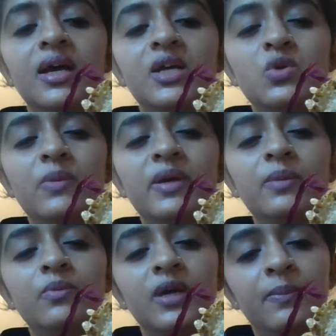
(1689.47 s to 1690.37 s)
It will
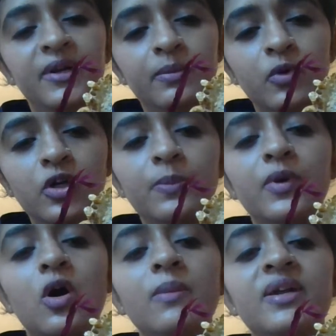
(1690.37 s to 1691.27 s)
be a bit more
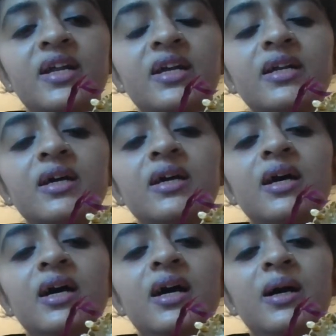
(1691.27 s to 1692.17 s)
prominent,
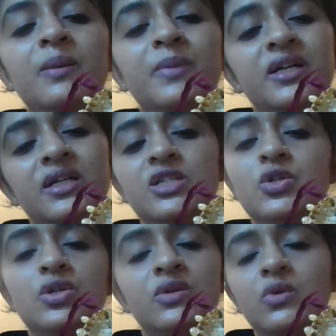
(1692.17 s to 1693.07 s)
but
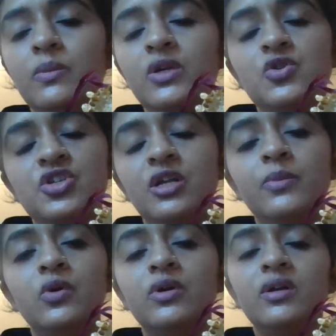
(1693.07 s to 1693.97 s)
it will be usually
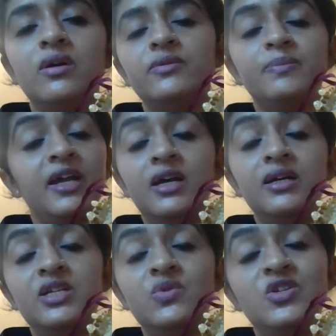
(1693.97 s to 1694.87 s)
broken off.
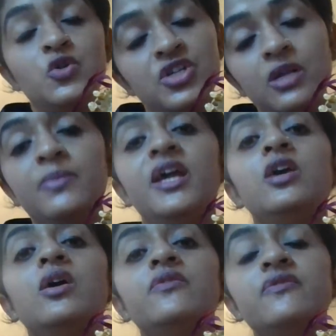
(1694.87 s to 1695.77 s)
It will usually
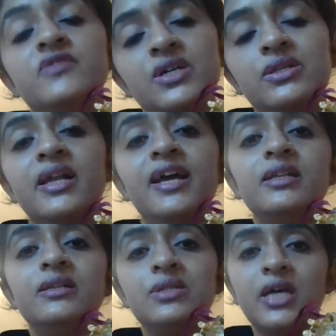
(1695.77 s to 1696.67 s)
break off just
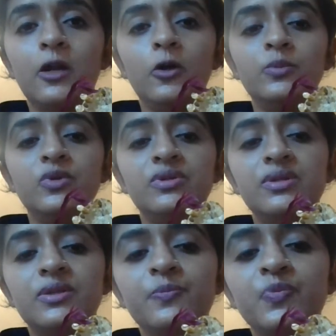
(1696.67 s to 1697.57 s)
like the styloid
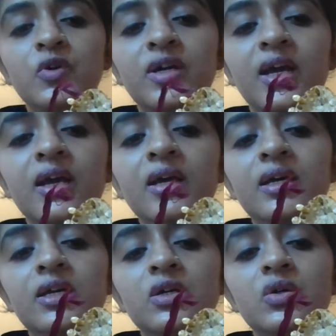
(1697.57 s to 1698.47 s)
process. Okay,
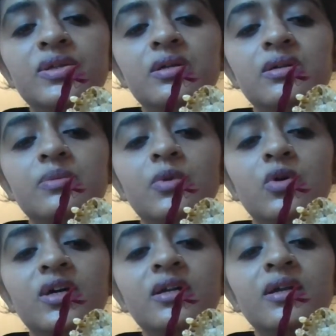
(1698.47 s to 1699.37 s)
here also it is
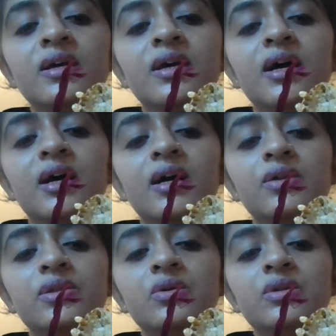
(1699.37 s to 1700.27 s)
broken.
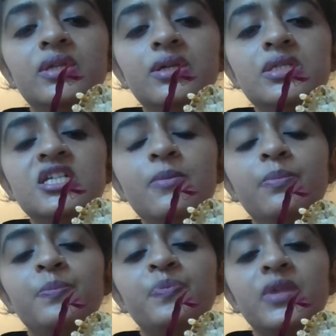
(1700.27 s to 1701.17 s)
So this tip
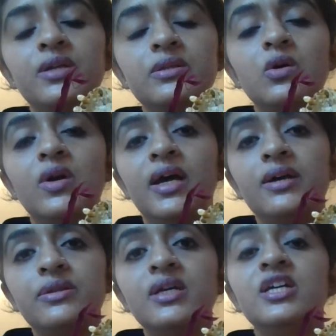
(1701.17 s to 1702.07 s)
is known
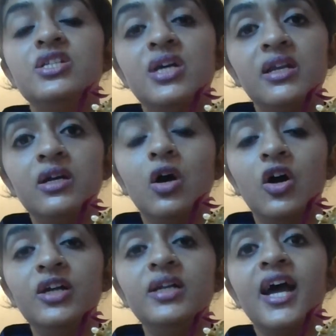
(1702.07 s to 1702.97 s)
as
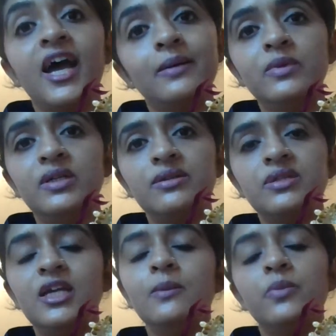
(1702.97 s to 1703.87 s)
pterygoid hamulus.
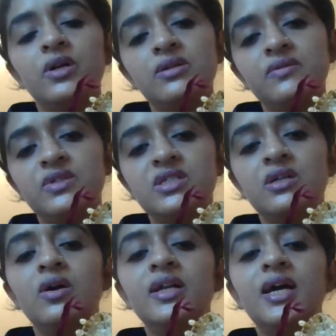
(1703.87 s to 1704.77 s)
The importance of the
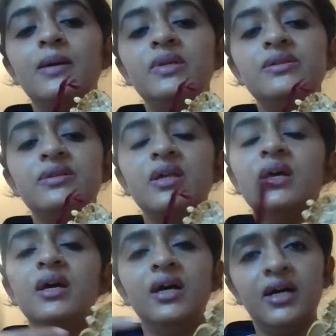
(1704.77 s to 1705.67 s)
pterygoid hamulus,
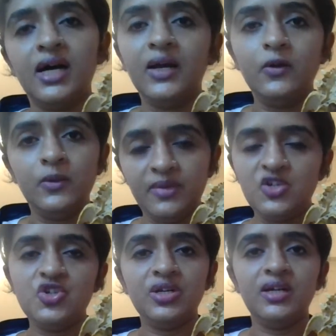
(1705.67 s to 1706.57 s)
I will
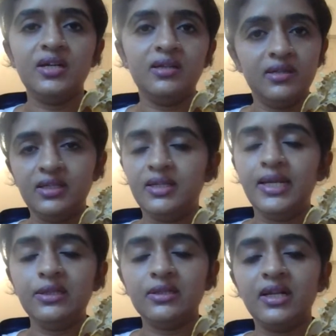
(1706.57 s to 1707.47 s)
mention it in the
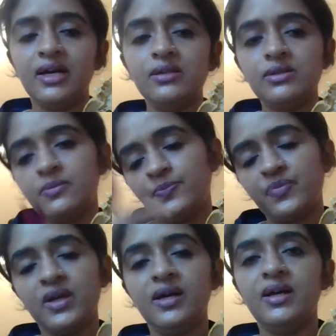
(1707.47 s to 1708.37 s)
next class,
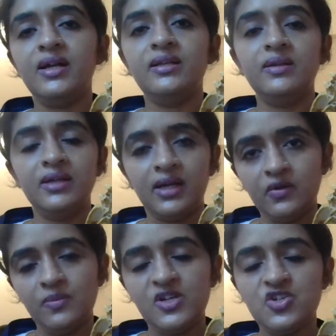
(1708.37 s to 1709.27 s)
and I
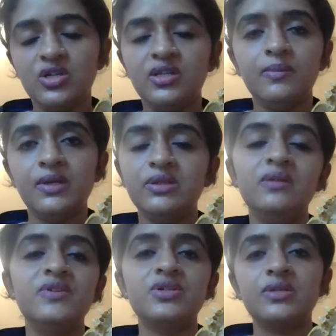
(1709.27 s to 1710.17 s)
will mention the
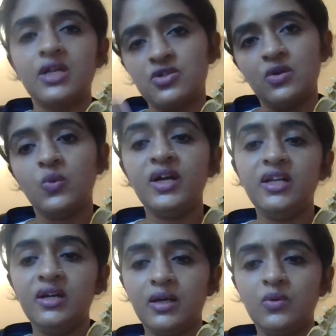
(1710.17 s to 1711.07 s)
muscle which is actually
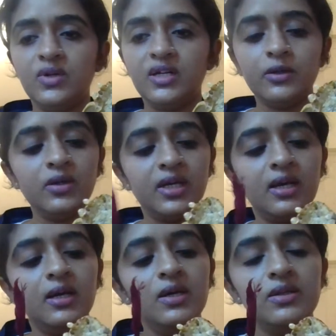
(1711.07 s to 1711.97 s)
winding around it. Okay,
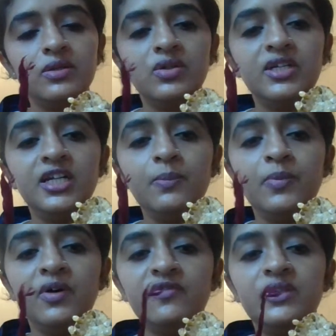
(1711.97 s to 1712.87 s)
so the tip
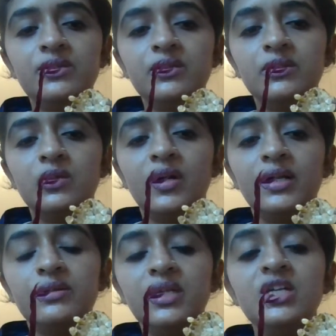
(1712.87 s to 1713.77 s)
of this is known
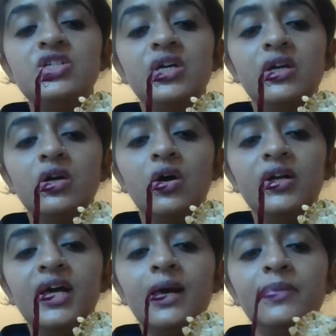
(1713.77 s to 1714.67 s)
as the
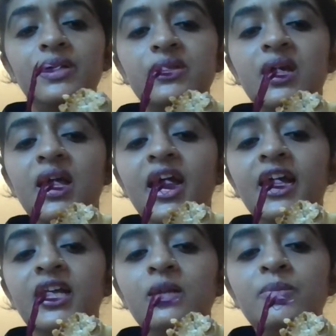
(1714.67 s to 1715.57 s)
pterygoid hamulus.
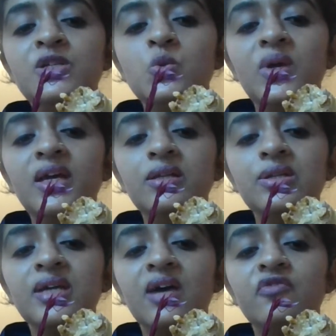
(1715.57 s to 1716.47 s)
And in between
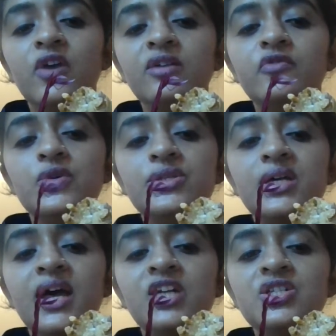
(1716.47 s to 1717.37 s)
the scaphoid
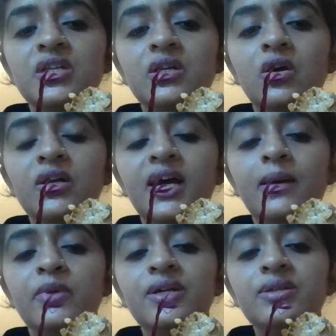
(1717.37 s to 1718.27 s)
fossa and pterygoid
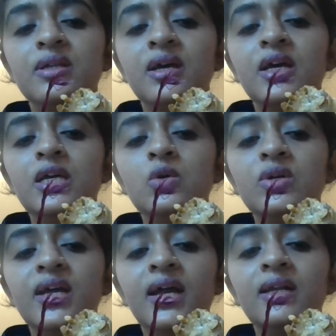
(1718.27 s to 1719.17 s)
hamulus, you
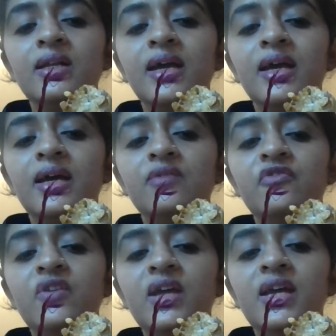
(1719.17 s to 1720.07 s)
can
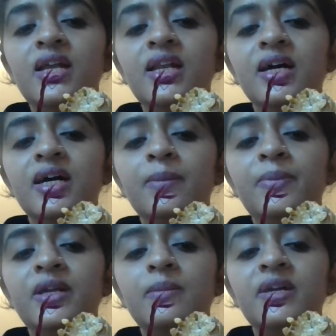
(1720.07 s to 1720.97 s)
feel a
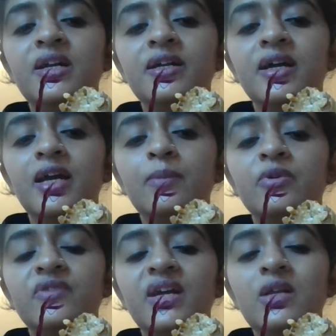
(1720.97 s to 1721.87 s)
pyramidal type
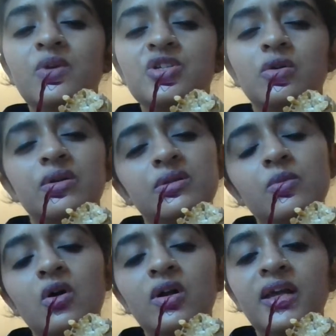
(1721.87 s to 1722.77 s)
of elevation or a
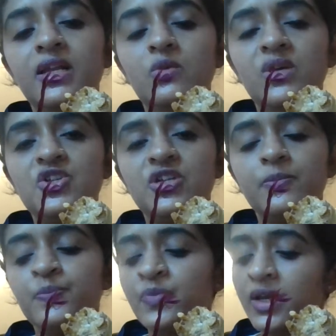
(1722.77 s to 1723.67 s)
small elevation.
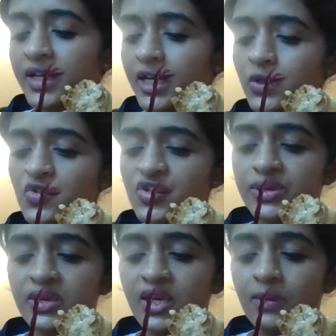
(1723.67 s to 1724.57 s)
Can you
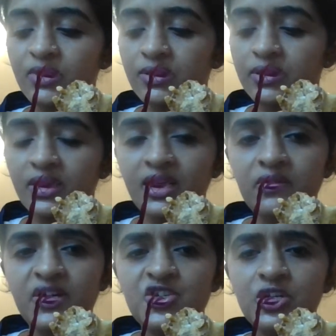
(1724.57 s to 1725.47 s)
just name this
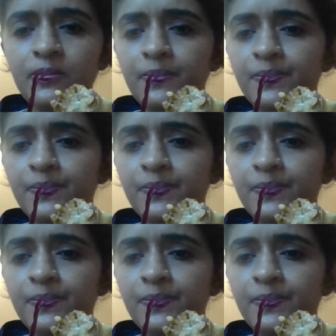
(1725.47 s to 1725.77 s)
elevation?